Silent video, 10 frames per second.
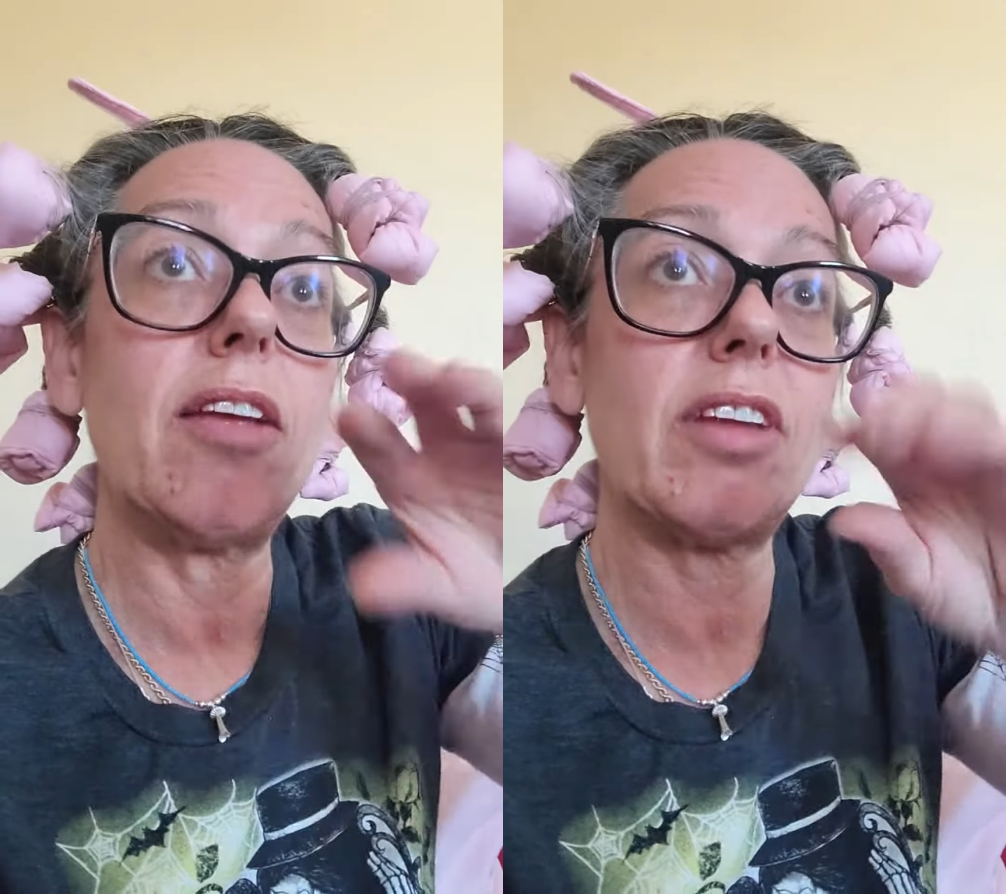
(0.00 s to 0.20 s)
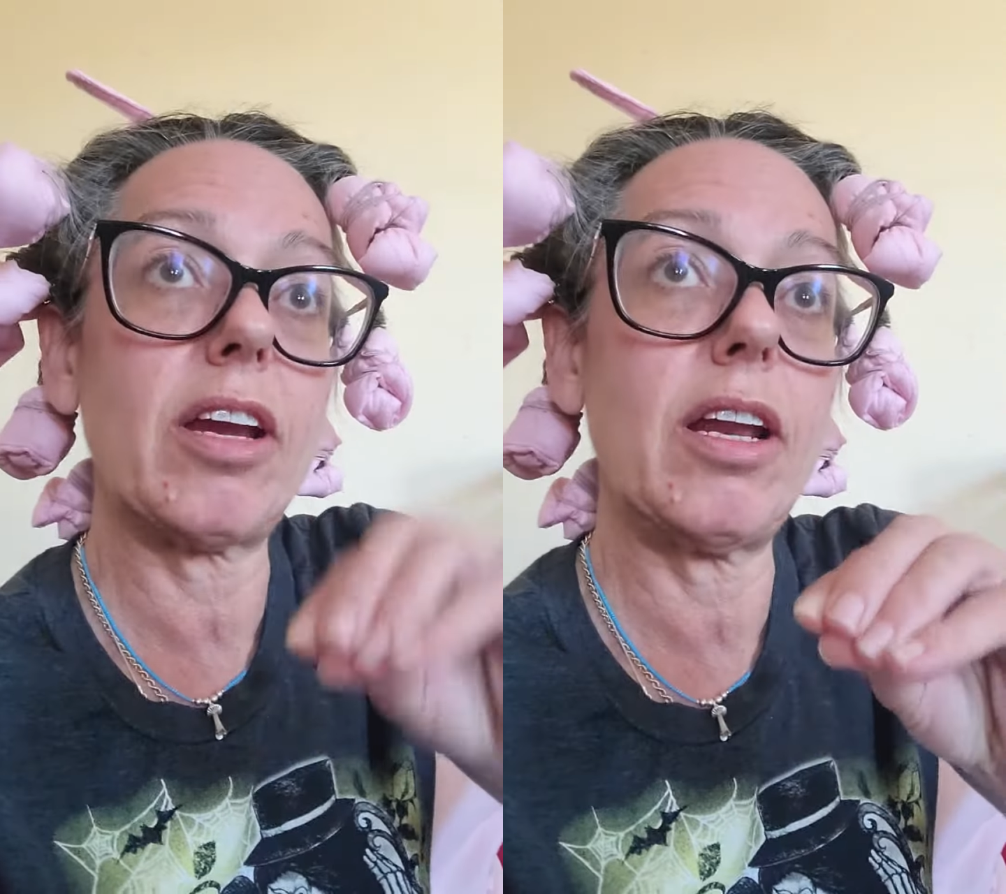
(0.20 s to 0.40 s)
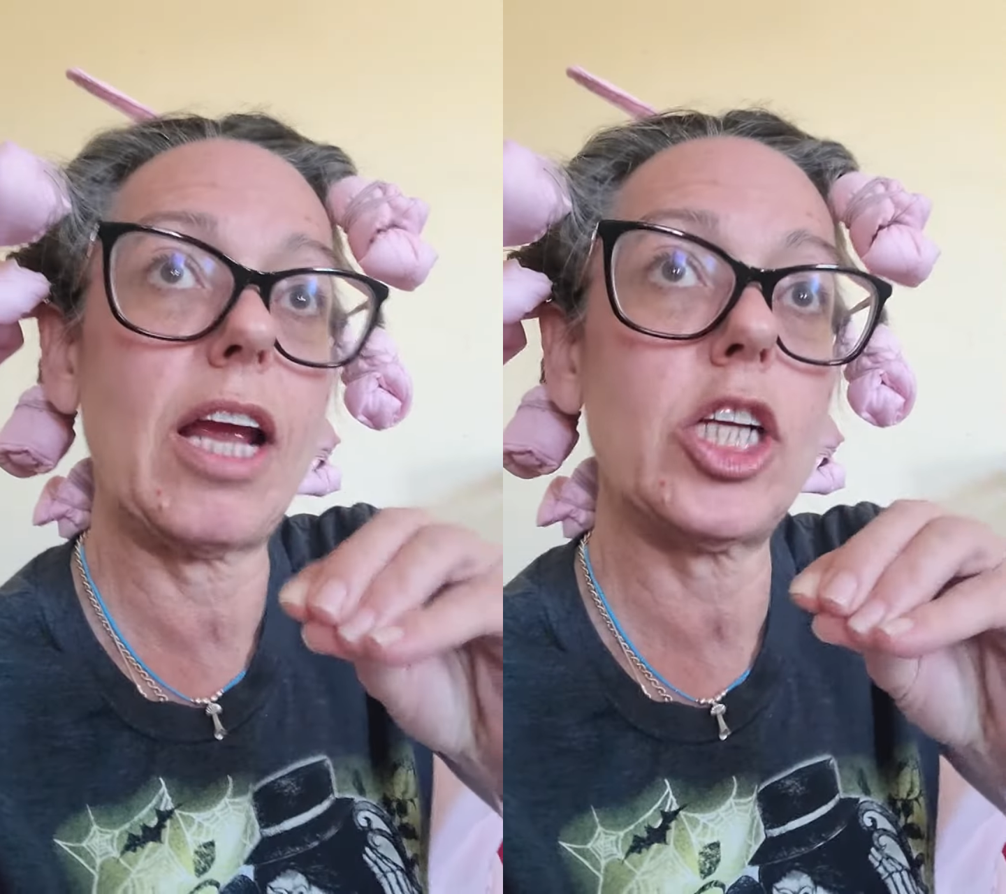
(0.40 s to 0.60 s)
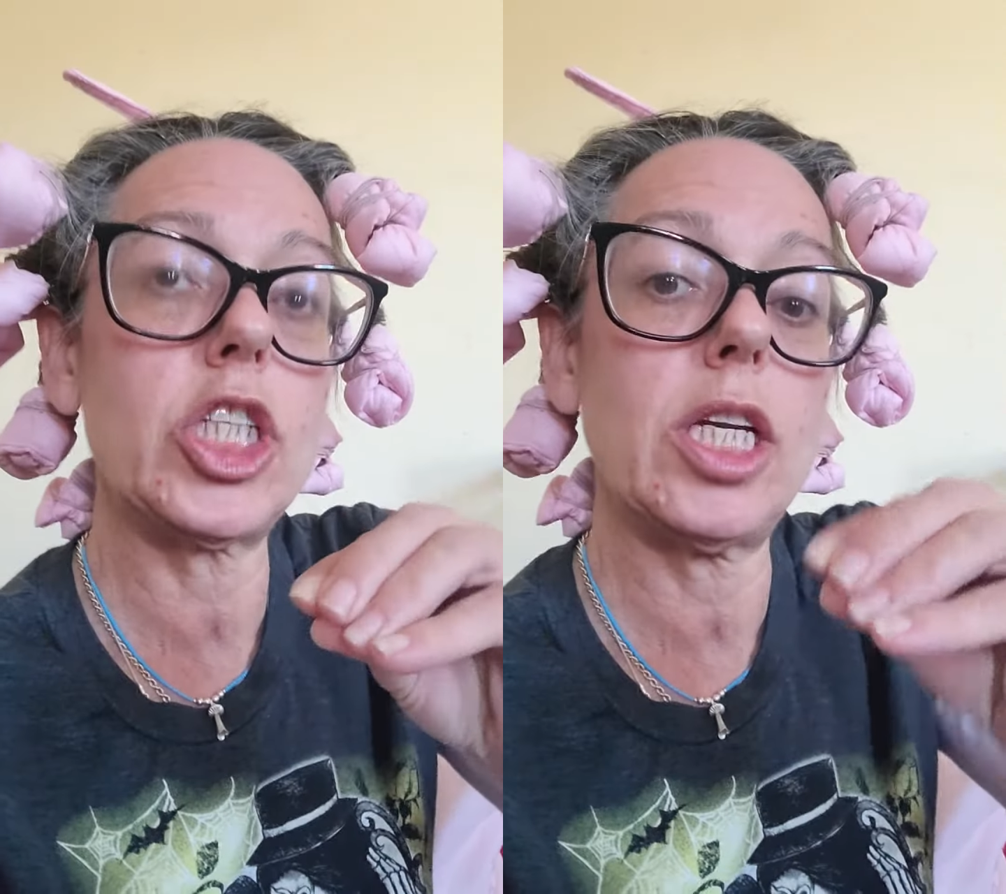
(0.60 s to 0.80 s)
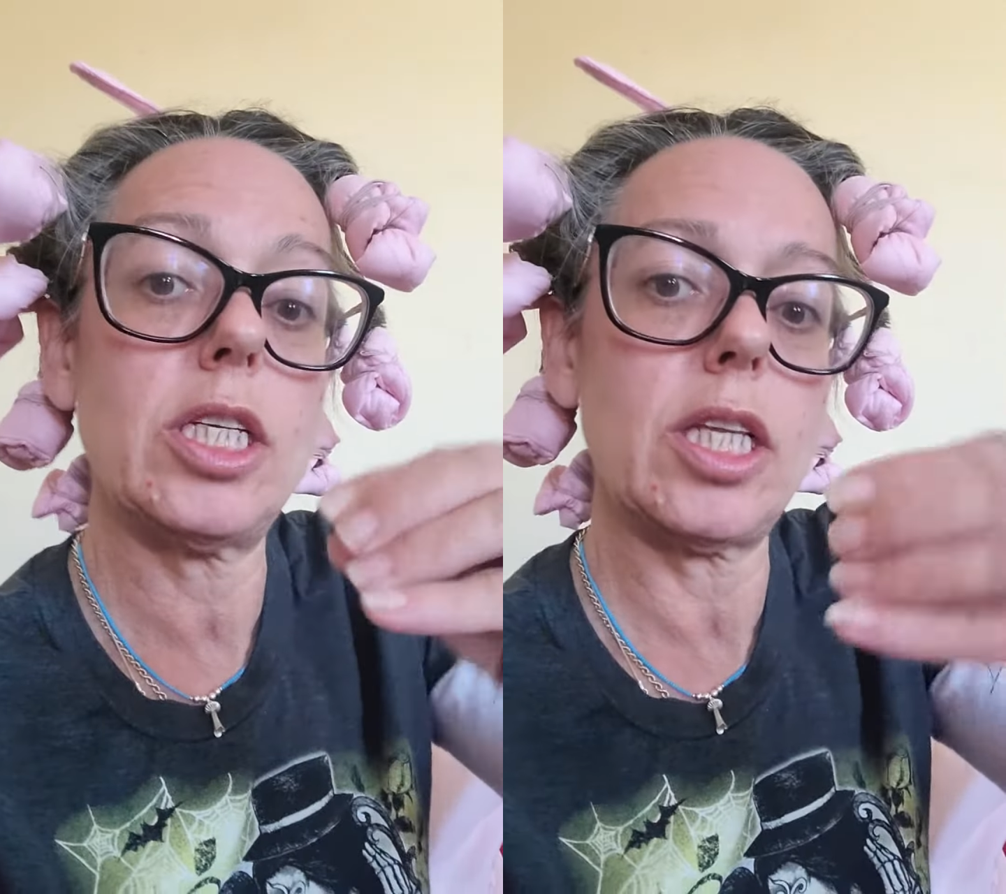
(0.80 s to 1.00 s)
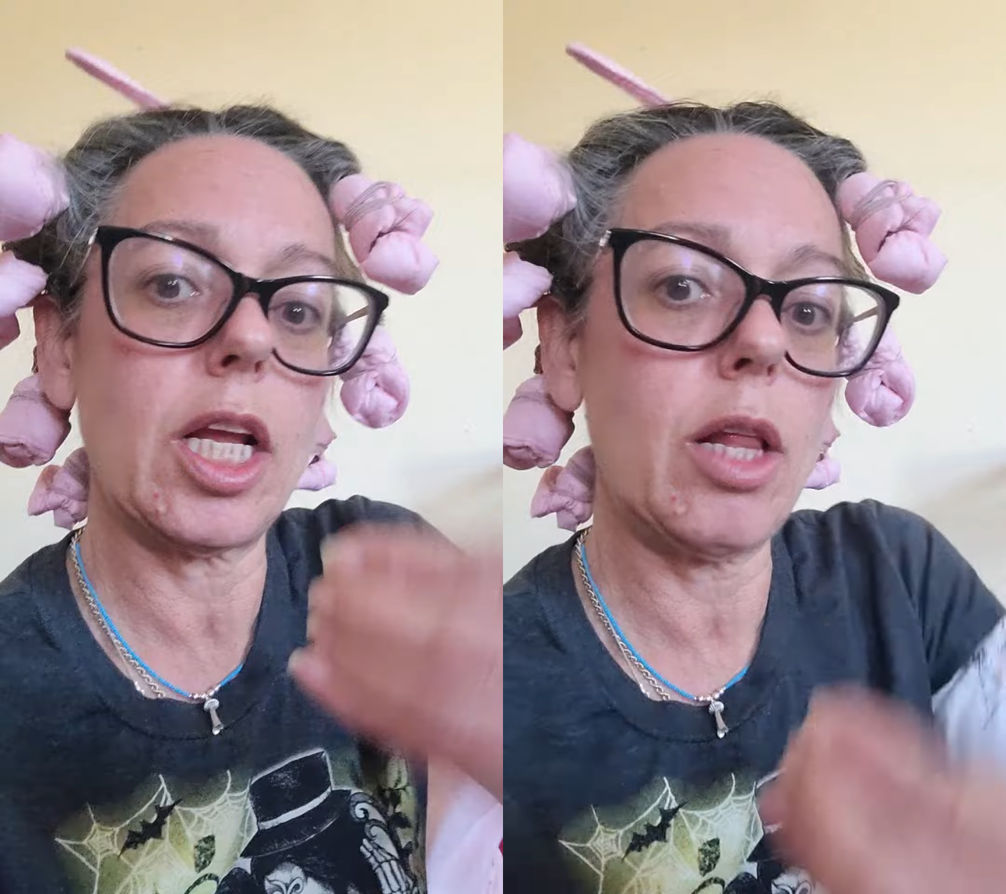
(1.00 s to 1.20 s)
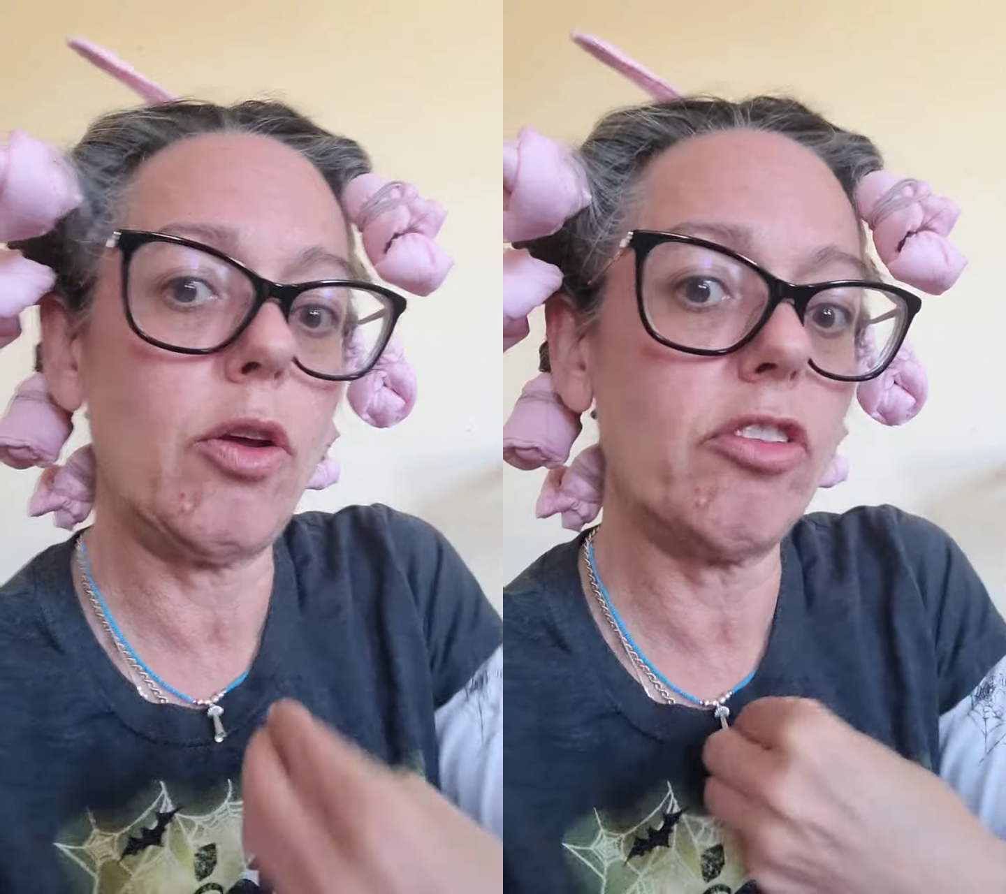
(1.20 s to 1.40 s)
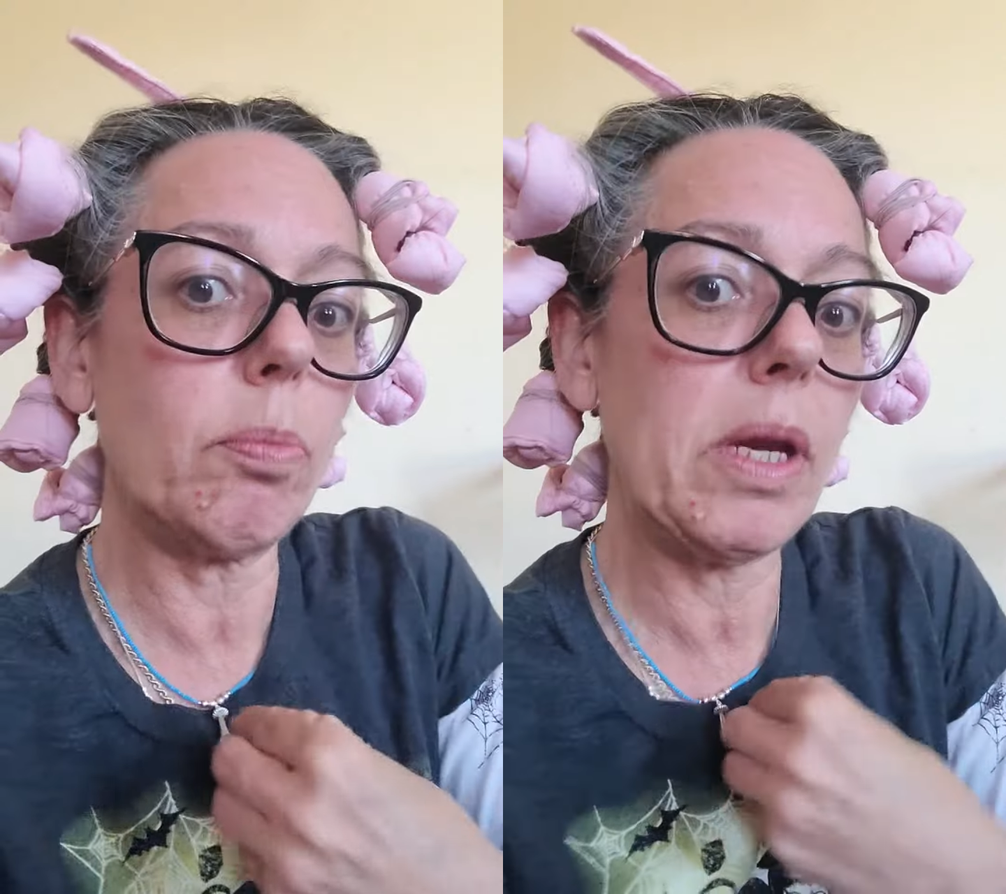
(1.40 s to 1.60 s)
as a connection to the close